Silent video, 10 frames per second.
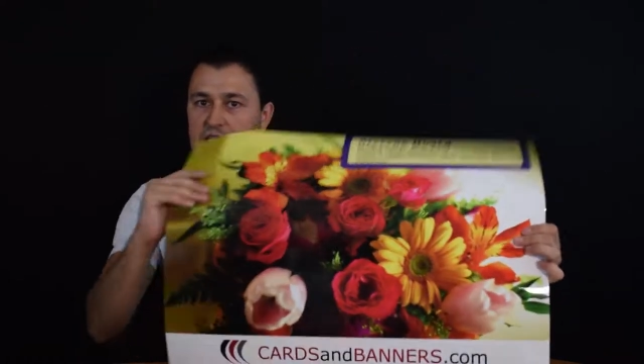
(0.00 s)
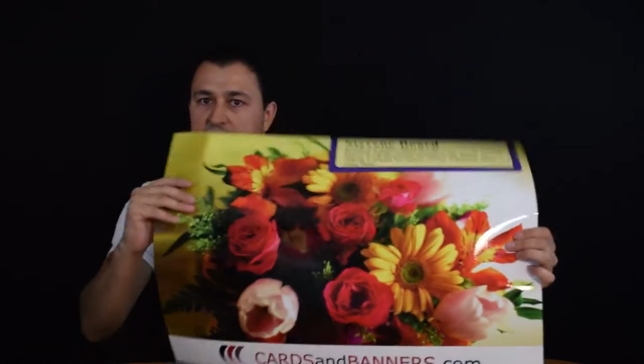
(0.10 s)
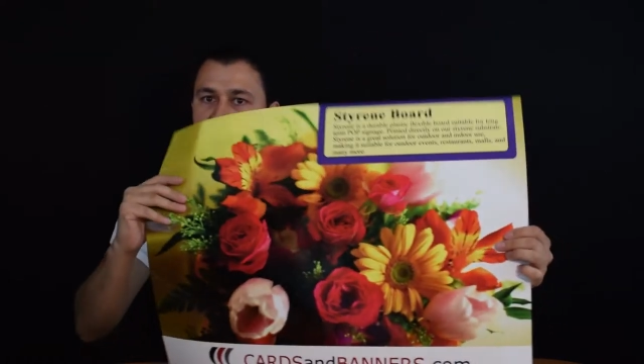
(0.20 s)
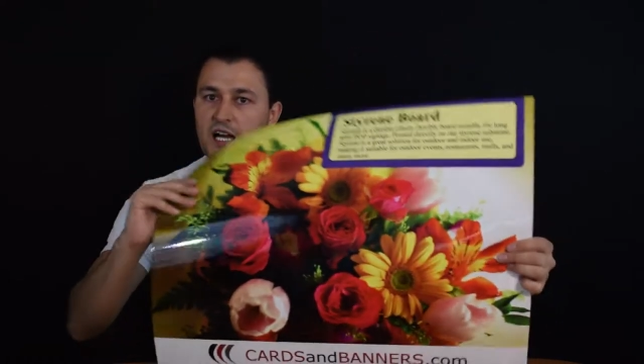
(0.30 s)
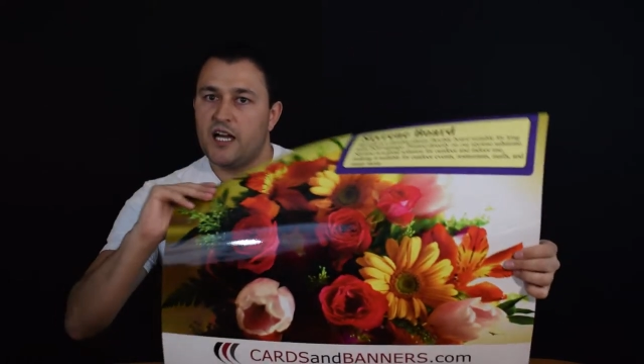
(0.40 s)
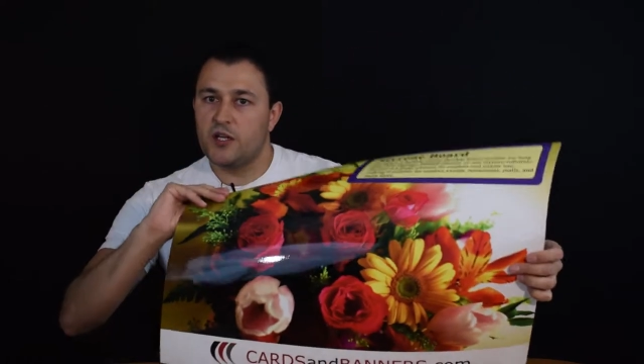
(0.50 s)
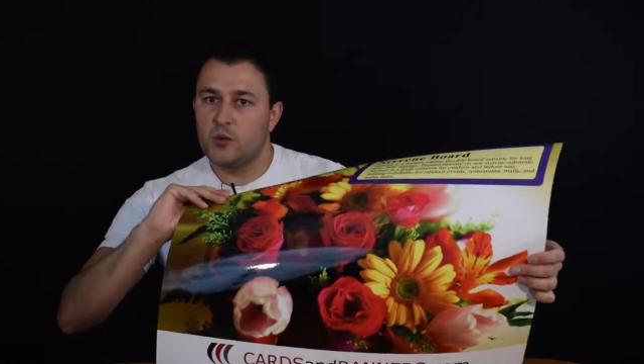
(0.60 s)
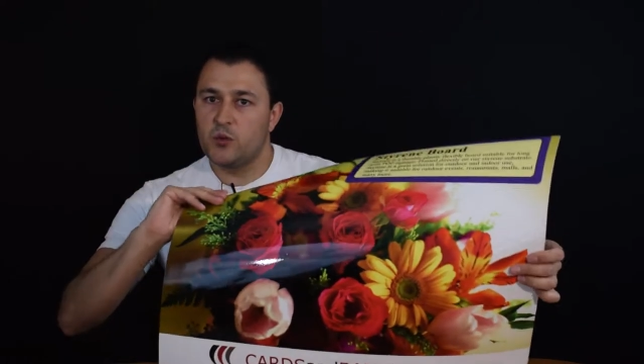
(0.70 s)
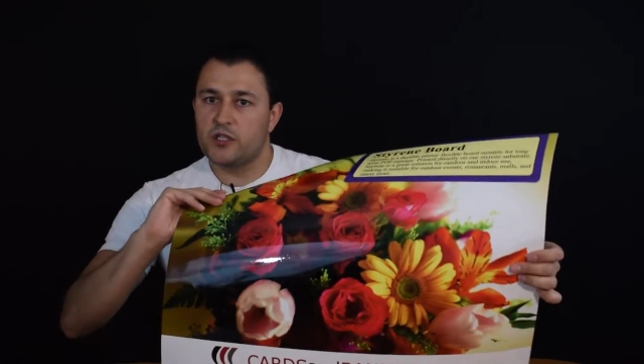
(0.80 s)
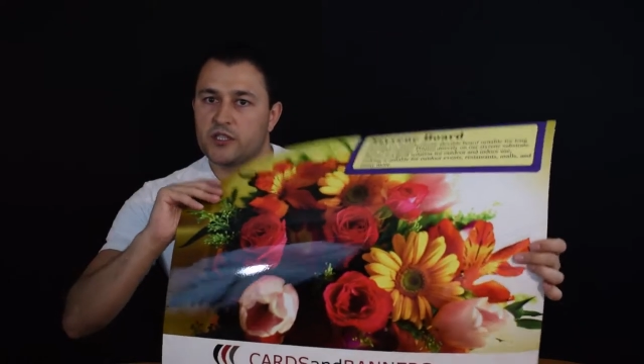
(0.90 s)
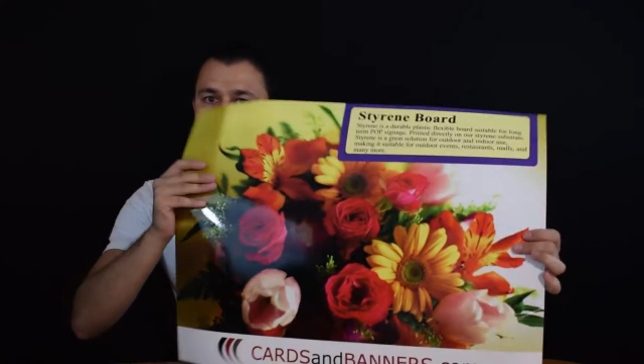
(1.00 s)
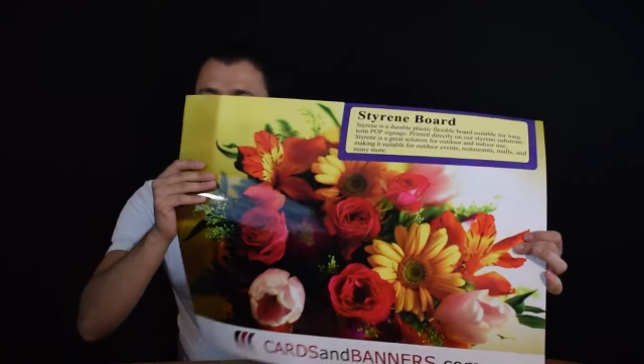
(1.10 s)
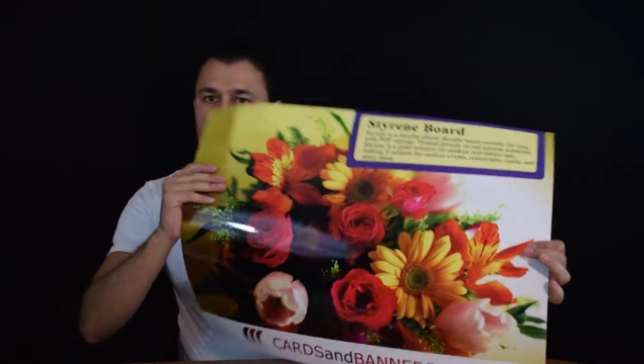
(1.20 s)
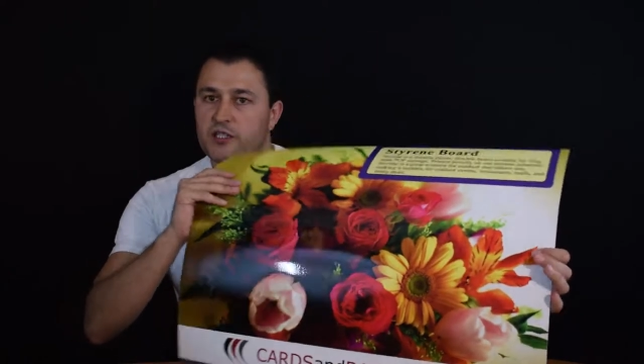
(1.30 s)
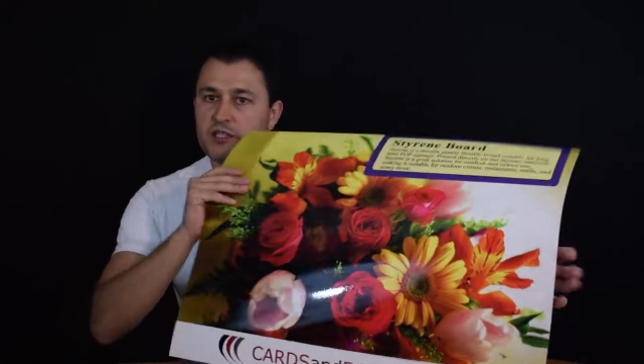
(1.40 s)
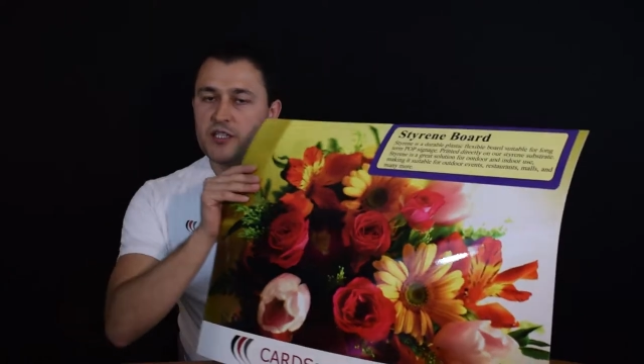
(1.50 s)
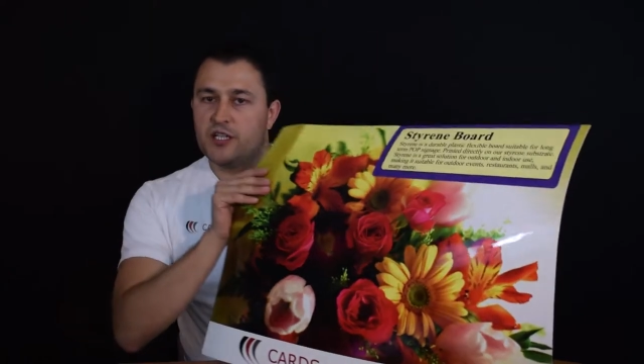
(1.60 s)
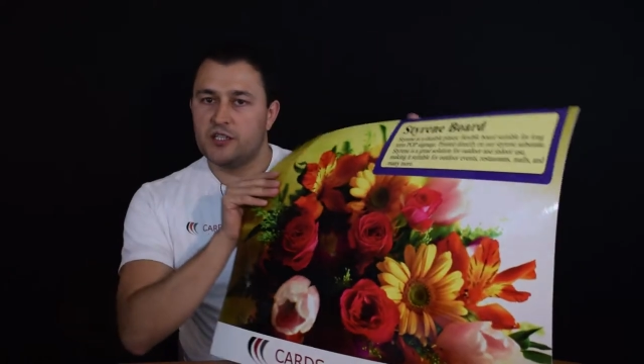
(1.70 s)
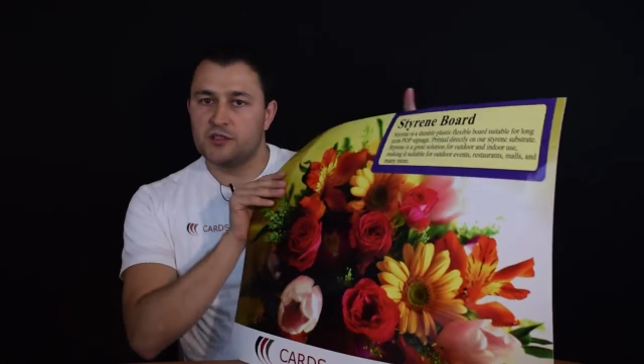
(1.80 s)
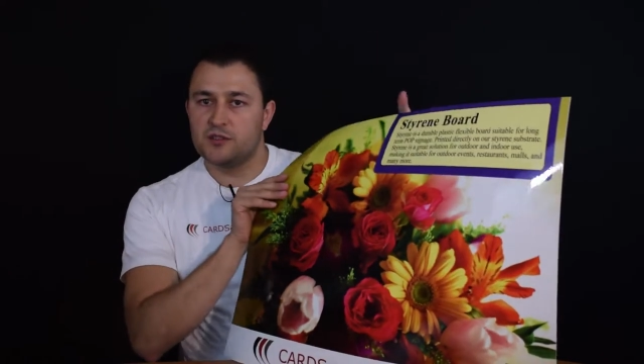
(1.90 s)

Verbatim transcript: sign works, works, uh,